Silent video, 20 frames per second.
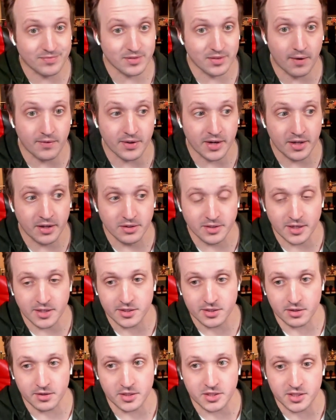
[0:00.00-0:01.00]
of an illness,
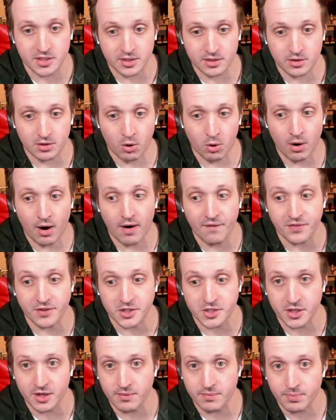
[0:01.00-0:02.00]
so they just throw her off the
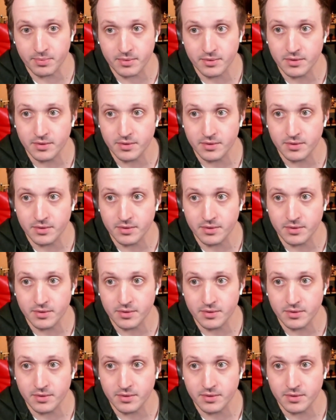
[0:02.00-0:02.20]
ship.